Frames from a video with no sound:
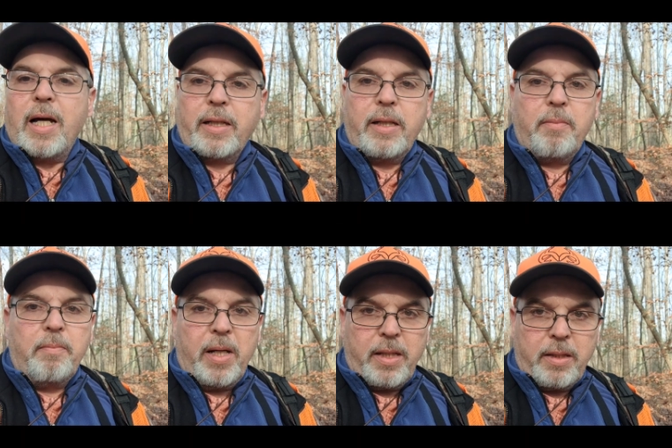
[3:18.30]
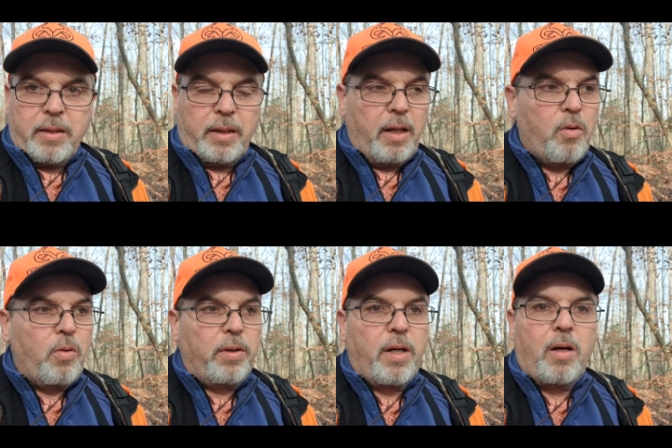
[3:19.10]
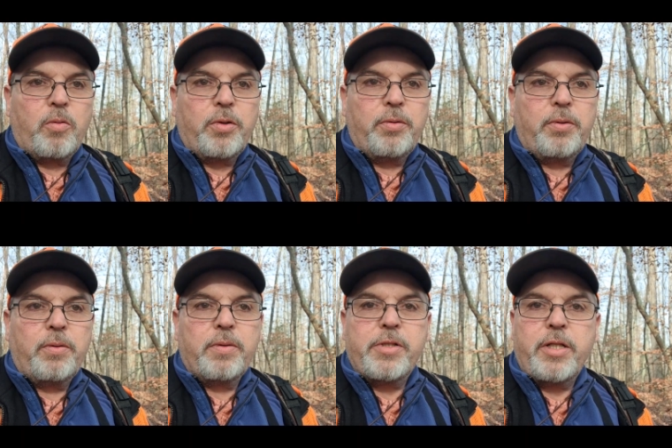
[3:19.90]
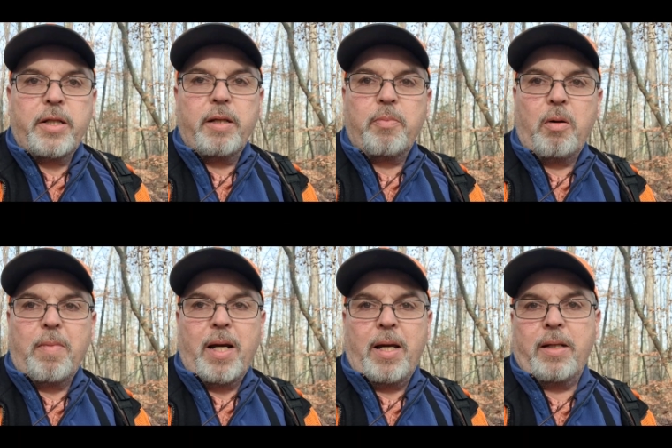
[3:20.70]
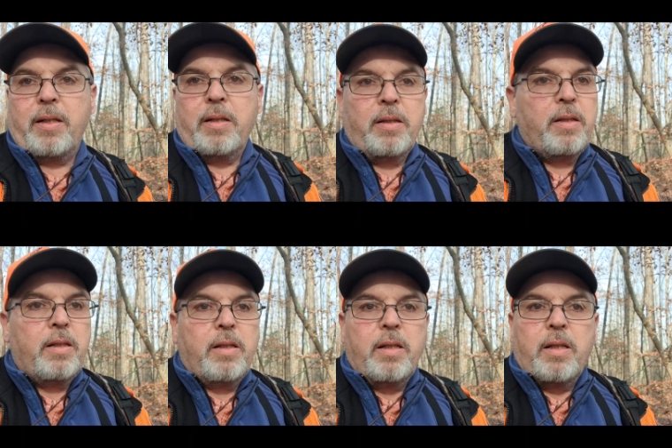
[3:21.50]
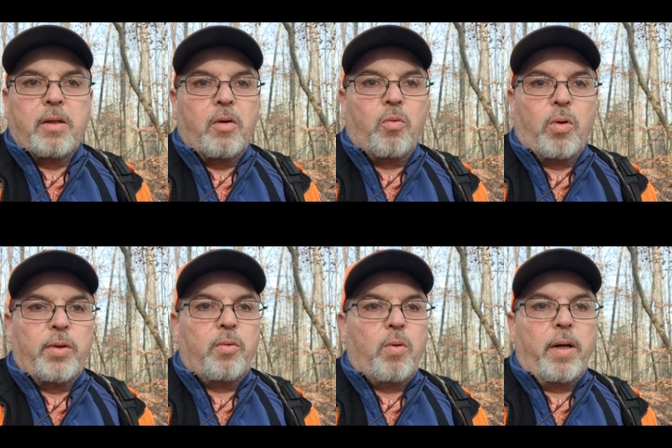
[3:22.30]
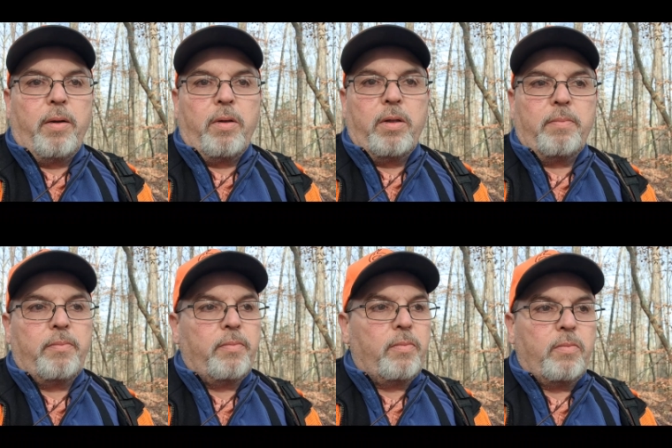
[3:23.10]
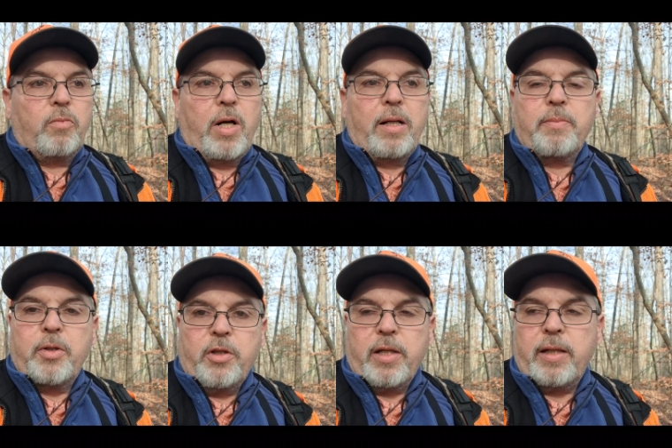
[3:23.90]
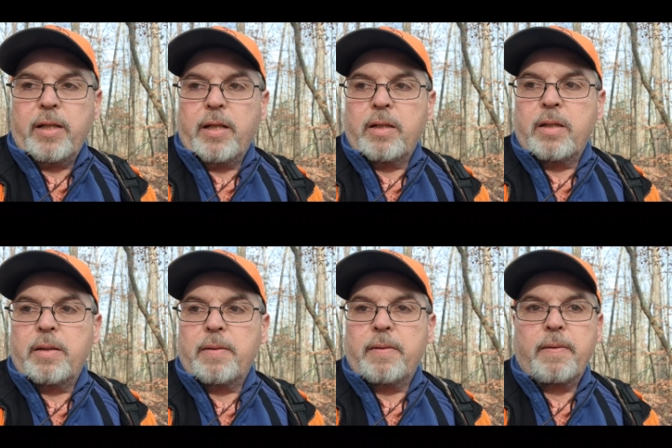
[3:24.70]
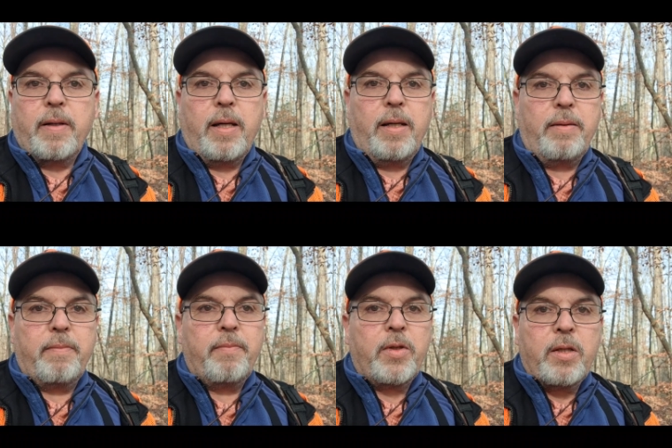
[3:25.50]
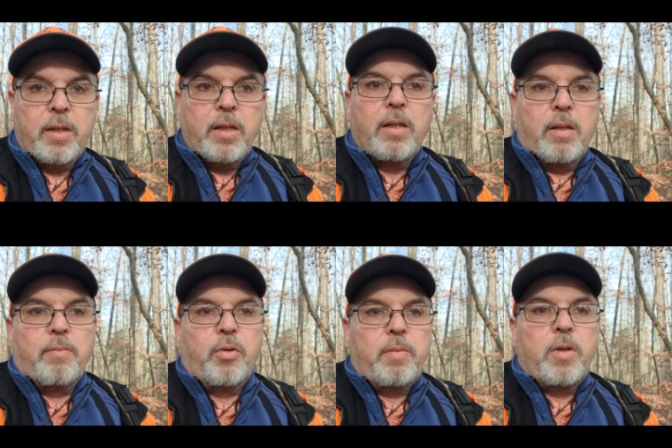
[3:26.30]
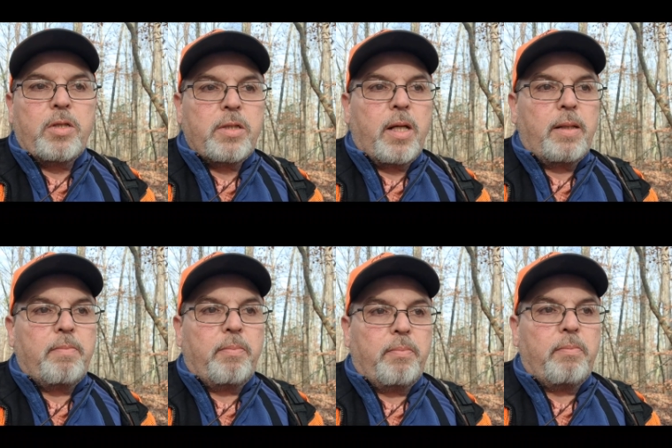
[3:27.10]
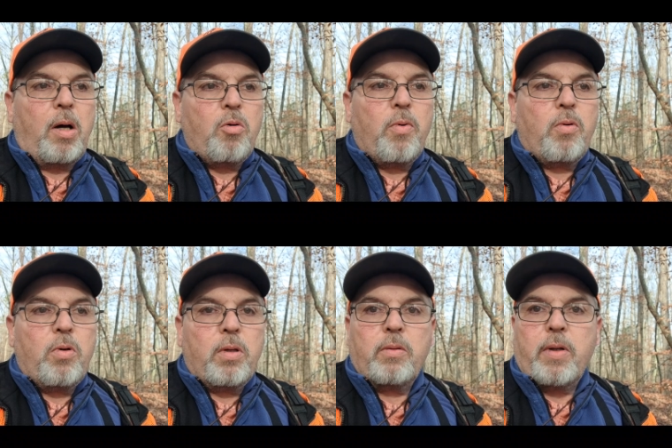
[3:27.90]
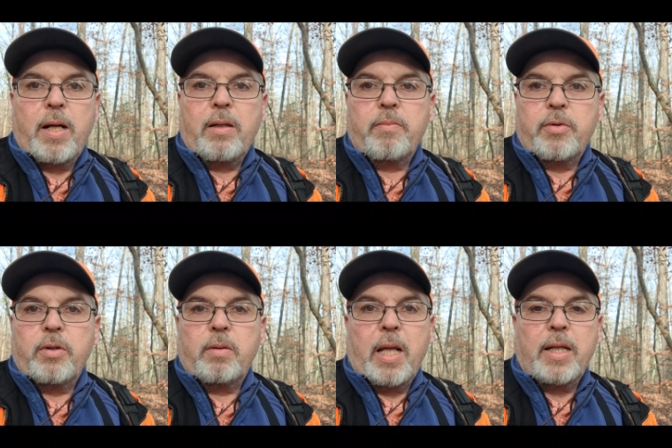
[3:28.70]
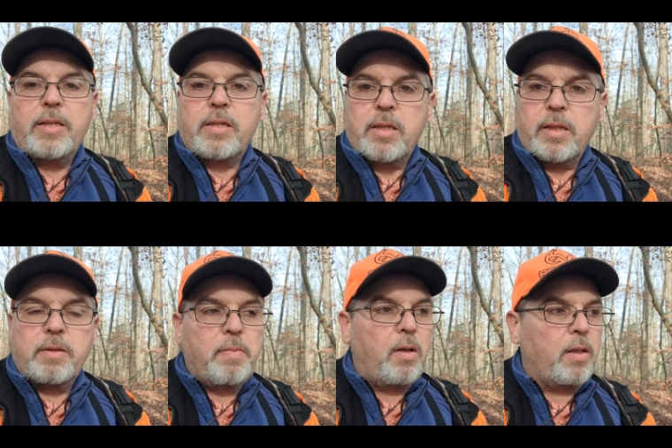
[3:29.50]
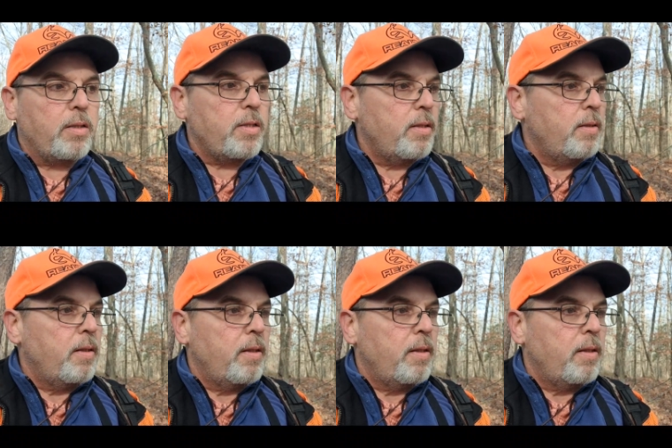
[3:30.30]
I kept meaning to go and talk to her. She kept her mind real well up, right up to the end, and pretty much stayed mobile right up to the last six months.